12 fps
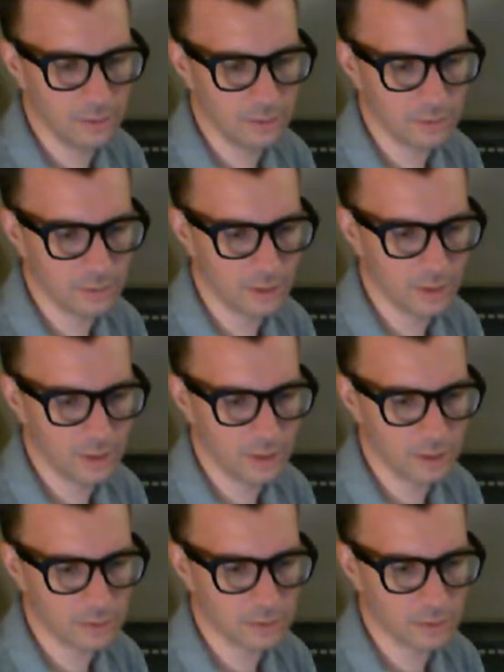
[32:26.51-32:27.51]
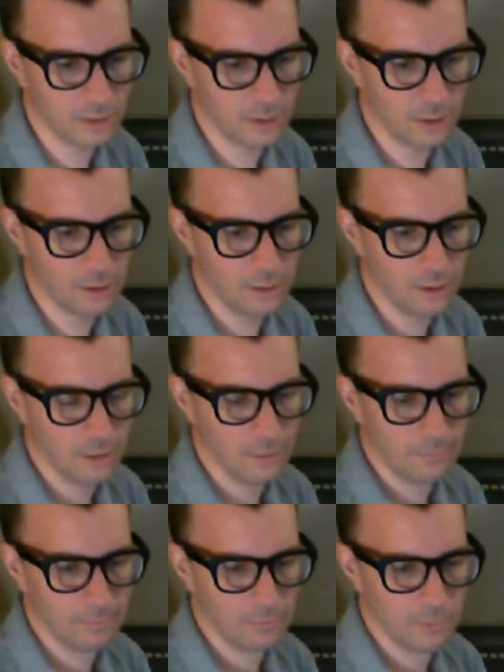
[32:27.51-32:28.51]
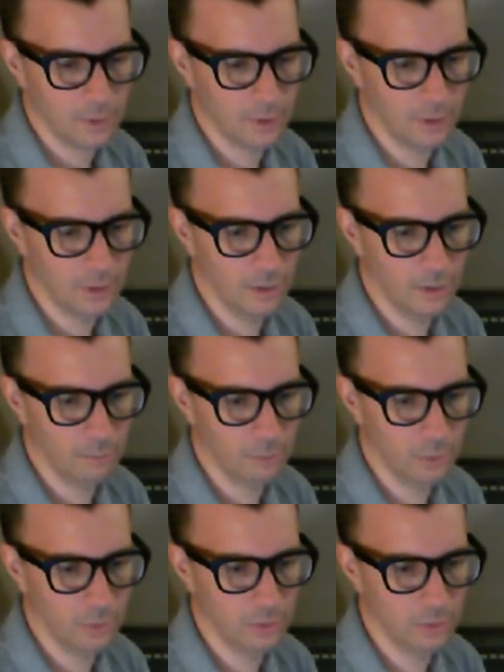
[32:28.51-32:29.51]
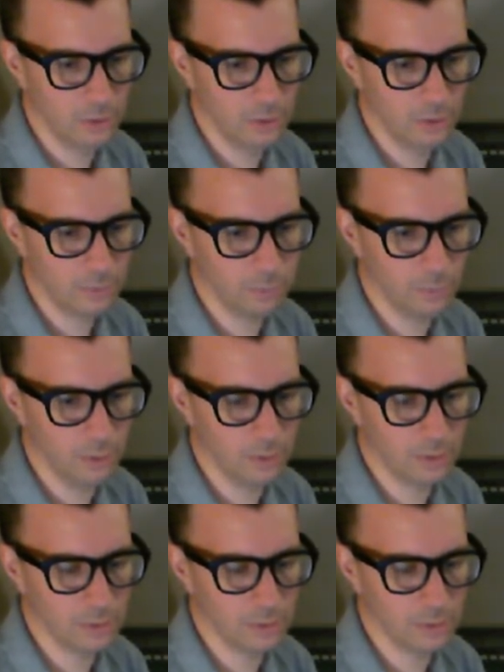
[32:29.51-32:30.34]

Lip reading: Select, start. A, B, X, Y.